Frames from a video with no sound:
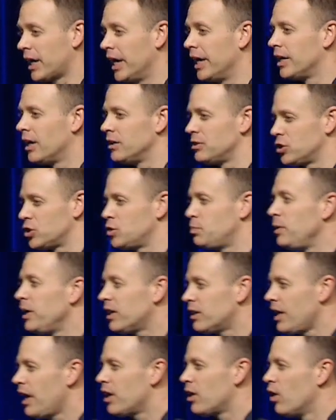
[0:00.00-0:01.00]
And I speak
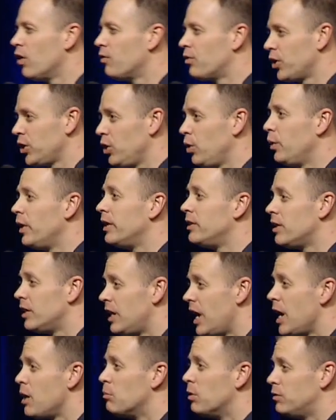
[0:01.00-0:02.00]
that over you in the
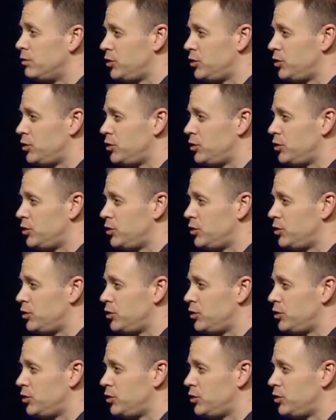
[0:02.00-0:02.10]
name of